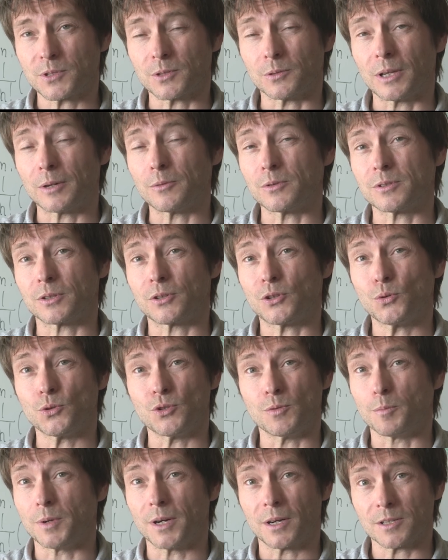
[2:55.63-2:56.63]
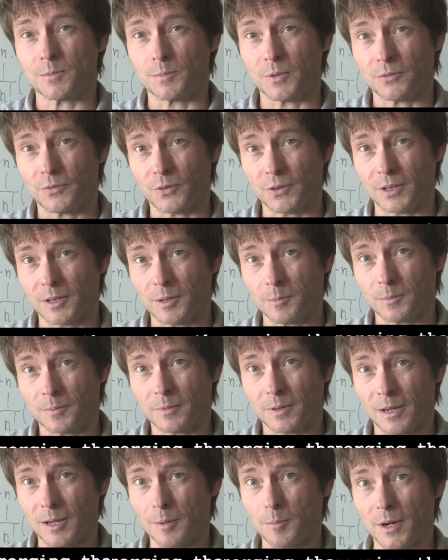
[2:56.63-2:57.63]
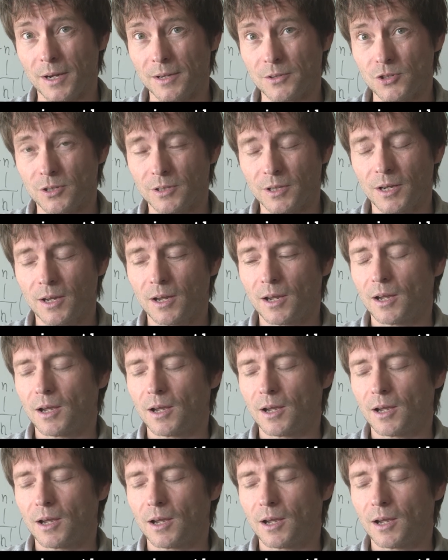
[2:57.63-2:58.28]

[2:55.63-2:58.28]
So that was a huge embarrassment for them, I imagine.